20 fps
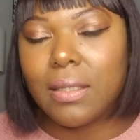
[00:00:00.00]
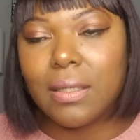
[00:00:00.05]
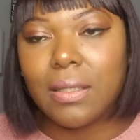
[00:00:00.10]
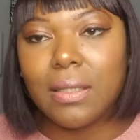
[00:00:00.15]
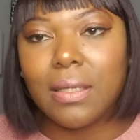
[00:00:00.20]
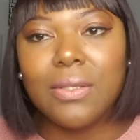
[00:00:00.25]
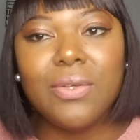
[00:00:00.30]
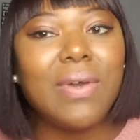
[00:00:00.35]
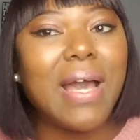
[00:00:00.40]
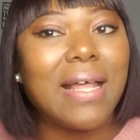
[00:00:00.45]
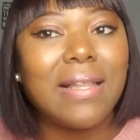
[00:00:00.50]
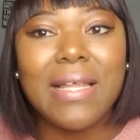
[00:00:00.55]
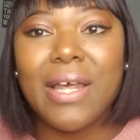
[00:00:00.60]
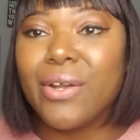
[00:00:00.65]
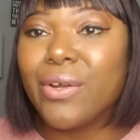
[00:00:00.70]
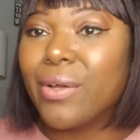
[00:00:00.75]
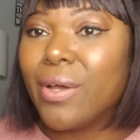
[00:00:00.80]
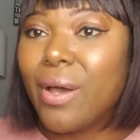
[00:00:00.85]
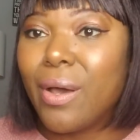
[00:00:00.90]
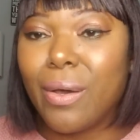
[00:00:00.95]
You got to let
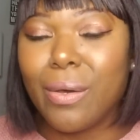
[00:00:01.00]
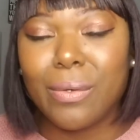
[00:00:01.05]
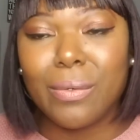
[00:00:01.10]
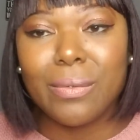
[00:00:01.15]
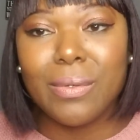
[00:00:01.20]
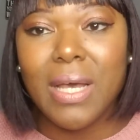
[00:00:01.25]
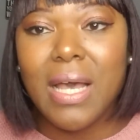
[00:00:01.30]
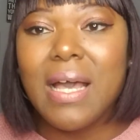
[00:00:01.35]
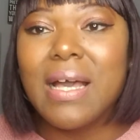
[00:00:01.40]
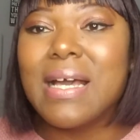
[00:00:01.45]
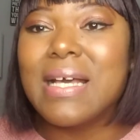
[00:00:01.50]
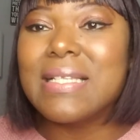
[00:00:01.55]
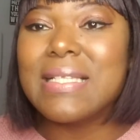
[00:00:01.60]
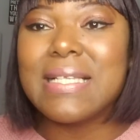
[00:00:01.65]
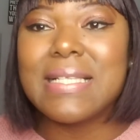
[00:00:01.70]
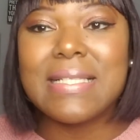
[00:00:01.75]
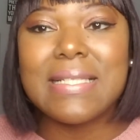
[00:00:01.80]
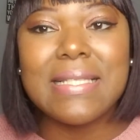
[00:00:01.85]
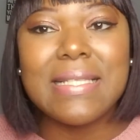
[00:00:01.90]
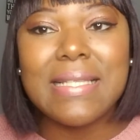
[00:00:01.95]
her go, because
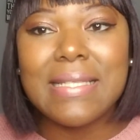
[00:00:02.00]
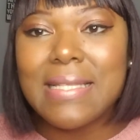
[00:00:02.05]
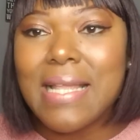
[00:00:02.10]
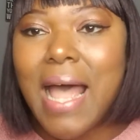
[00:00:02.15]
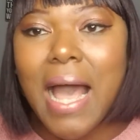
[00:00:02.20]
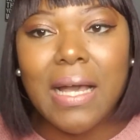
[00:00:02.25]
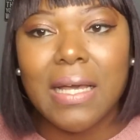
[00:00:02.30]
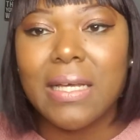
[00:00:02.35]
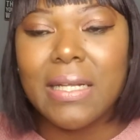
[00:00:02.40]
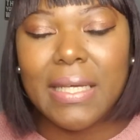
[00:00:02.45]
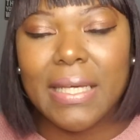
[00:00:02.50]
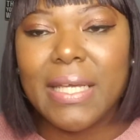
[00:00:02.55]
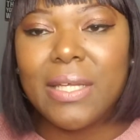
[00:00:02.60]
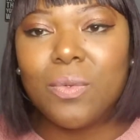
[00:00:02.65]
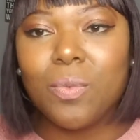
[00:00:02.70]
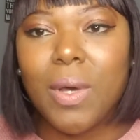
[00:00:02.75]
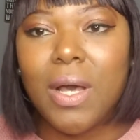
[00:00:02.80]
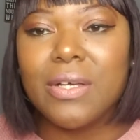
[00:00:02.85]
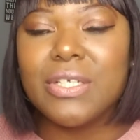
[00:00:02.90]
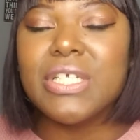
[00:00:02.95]
it's not going to
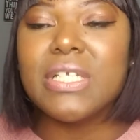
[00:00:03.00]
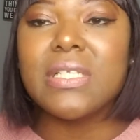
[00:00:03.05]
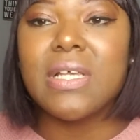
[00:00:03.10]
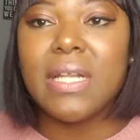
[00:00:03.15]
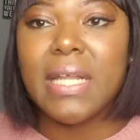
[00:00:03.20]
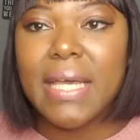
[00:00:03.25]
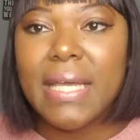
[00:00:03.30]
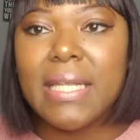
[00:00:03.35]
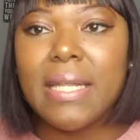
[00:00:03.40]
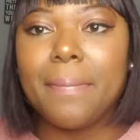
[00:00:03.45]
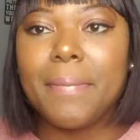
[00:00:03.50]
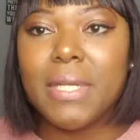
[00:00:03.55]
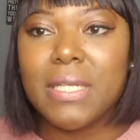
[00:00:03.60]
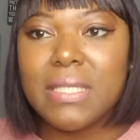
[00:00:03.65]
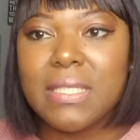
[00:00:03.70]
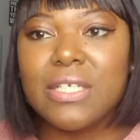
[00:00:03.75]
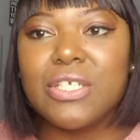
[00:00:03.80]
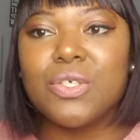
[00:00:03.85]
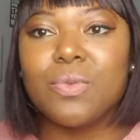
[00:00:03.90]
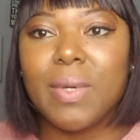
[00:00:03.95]
end well. It's just going to end up in a
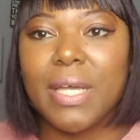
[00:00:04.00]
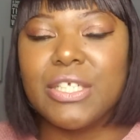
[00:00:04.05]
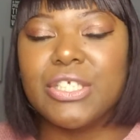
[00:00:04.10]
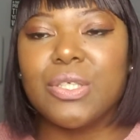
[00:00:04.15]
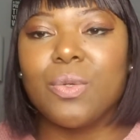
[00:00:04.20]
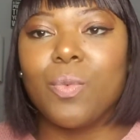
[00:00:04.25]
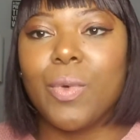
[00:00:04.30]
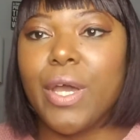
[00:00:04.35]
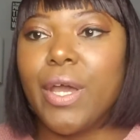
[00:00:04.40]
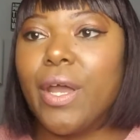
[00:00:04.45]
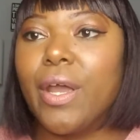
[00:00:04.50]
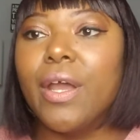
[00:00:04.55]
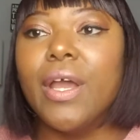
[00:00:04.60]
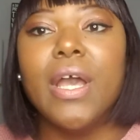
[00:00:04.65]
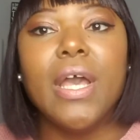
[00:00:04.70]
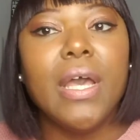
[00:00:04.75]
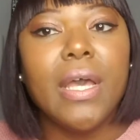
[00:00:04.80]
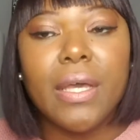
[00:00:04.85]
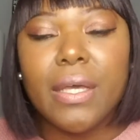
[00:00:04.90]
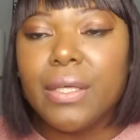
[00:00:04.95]
situation where
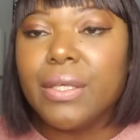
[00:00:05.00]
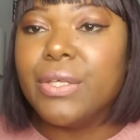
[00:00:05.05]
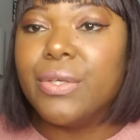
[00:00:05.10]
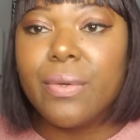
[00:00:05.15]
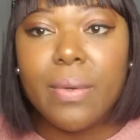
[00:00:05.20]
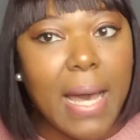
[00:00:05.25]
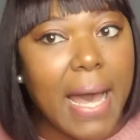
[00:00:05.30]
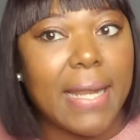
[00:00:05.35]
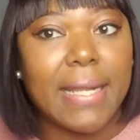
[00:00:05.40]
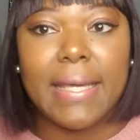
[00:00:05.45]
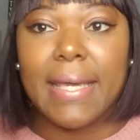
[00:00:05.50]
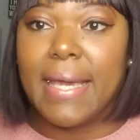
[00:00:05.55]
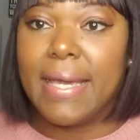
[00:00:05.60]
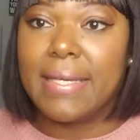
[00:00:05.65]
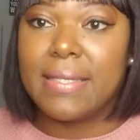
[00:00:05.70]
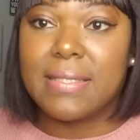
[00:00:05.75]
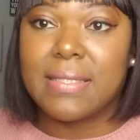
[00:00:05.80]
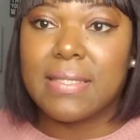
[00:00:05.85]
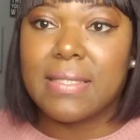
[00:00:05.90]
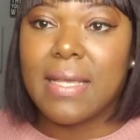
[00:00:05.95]
you got a
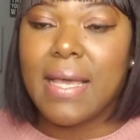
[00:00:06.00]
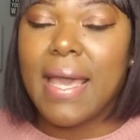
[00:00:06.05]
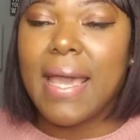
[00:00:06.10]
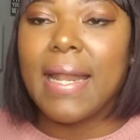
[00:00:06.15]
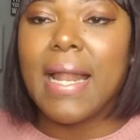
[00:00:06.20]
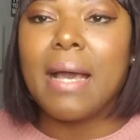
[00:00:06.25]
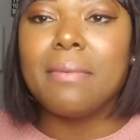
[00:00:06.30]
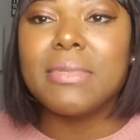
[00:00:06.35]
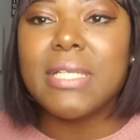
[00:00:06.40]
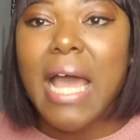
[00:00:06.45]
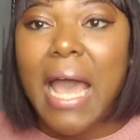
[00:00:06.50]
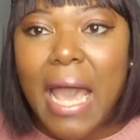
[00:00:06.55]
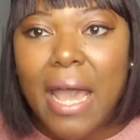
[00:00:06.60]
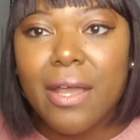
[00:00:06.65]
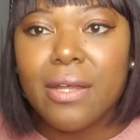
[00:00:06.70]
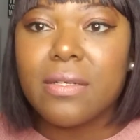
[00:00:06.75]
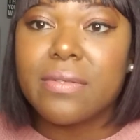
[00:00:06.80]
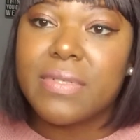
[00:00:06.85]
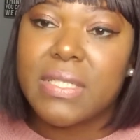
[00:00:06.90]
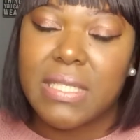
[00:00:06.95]
case. And I'm
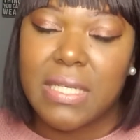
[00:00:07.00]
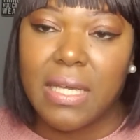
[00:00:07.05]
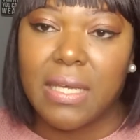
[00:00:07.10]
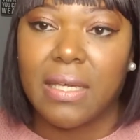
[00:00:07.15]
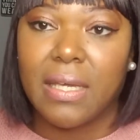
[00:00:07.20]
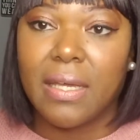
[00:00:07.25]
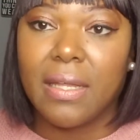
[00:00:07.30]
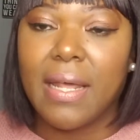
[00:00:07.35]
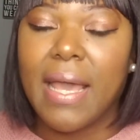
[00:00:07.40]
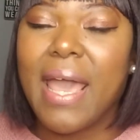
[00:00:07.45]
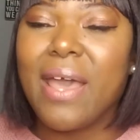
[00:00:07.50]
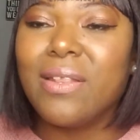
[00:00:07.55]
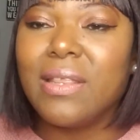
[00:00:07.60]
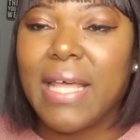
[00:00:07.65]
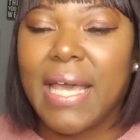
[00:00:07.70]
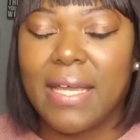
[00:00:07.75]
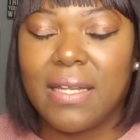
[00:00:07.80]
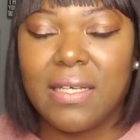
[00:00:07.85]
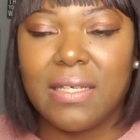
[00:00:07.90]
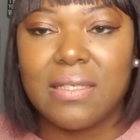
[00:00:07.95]
tired of seeing it. And
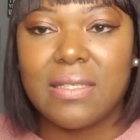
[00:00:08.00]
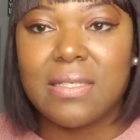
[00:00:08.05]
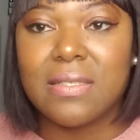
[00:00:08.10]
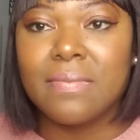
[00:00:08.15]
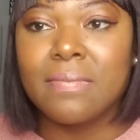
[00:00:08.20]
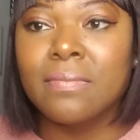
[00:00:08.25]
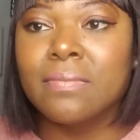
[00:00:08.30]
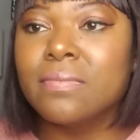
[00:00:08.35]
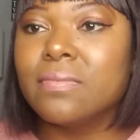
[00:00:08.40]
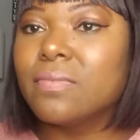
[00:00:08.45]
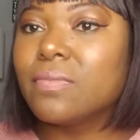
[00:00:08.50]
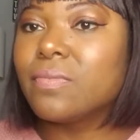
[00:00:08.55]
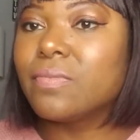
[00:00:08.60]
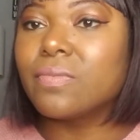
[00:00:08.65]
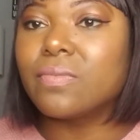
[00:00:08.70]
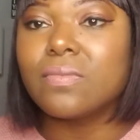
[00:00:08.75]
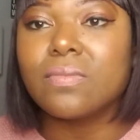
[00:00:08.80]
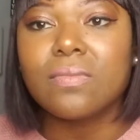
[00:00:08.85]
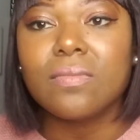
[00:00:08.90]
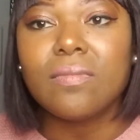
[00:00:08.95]
ladies,
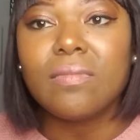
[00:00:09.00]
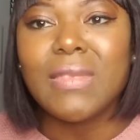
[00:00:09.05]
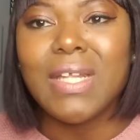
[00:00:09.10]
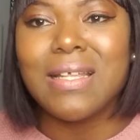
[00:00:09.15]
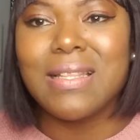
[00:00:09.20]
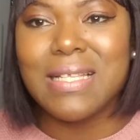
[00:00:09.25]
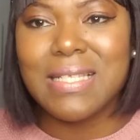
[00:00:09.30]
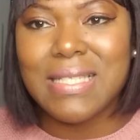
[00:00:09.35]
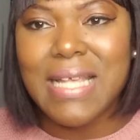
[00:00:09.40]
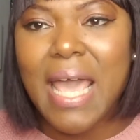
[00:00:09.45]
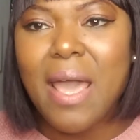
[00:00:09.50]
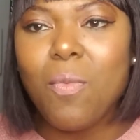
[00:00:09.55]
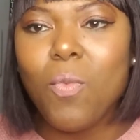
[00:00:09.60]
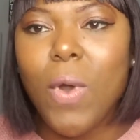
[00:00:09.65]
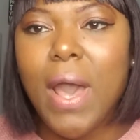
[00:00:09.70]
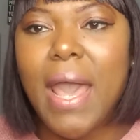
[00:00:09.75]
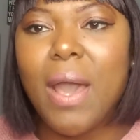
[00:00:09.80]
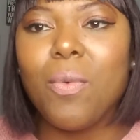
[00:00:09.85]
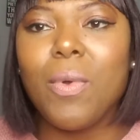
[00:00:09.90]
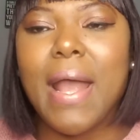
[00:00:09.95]
the same
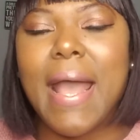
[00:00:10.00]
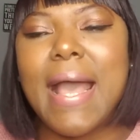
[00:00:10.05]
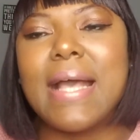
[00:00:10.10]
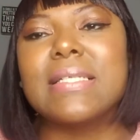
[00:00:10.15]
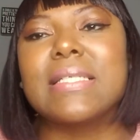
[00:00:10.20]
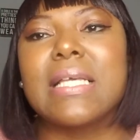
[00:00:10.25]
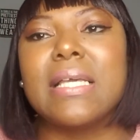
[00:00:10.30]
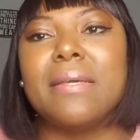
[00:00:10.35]
way we're asking